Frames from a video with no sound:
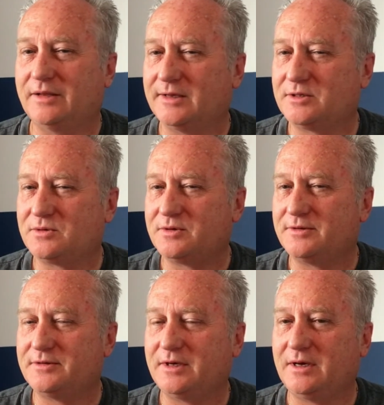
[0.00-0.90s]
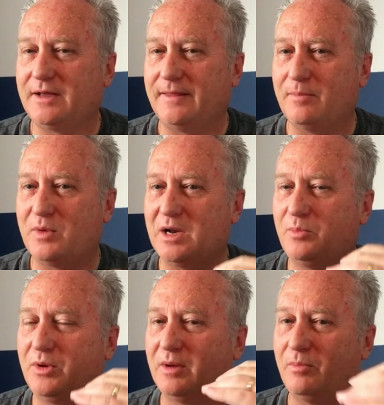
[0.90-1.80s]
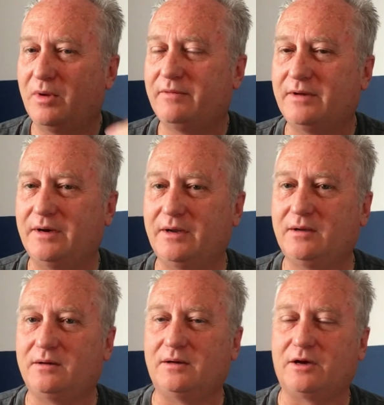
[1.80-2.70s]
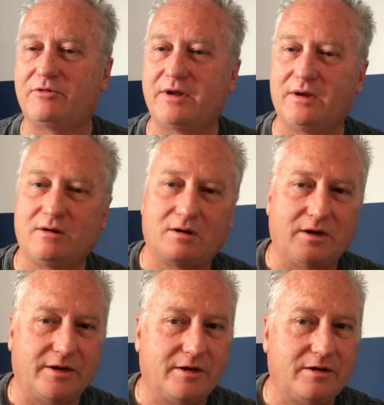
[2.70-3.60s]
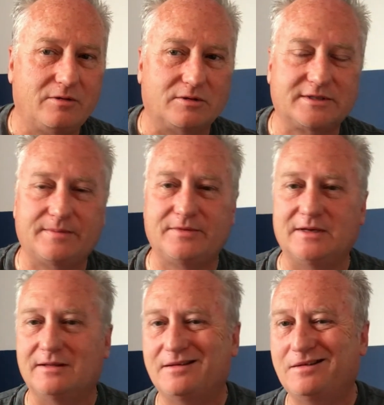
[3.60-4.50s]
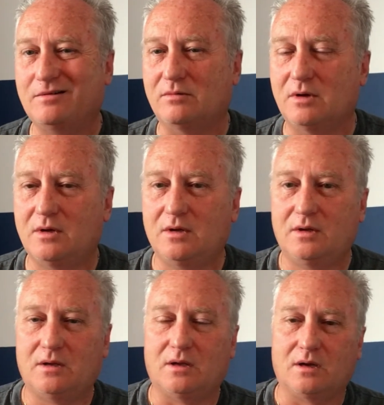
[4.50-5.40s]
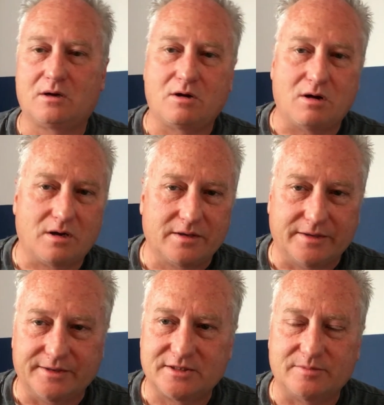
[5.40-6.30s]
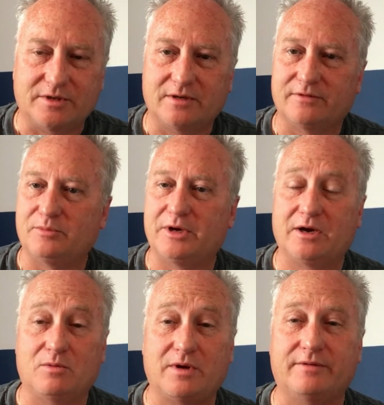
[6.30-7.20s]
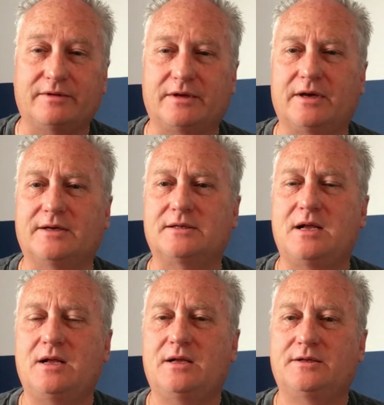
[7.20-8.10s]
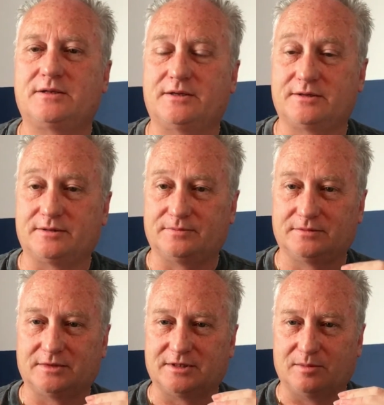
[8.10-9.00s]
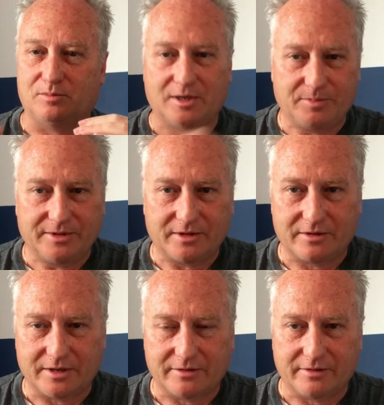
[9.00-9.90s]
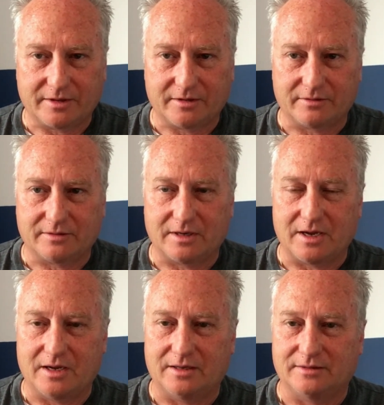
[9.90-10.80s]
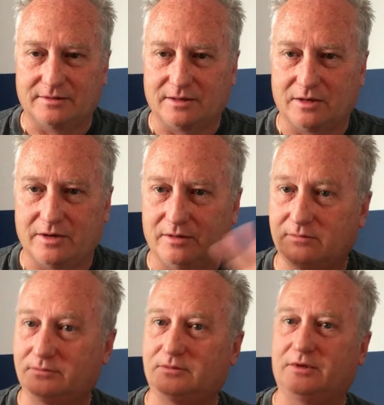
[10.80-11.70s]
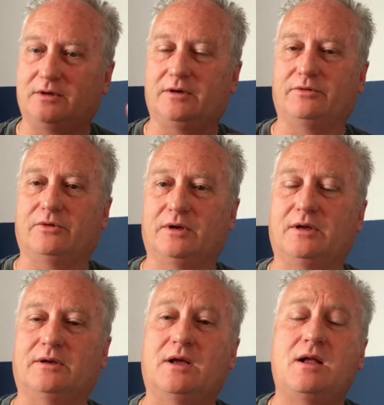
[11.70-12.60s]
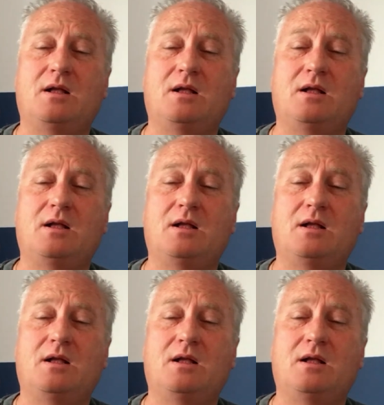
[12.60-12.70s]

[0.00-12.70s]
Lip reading: that sort of thing, and there might be a bit of a niggle in a credit card here or something there, or a car that needs to be given back, or whatever the case. So there's a blip in the credit record, and they're going, we're not giving you a loan.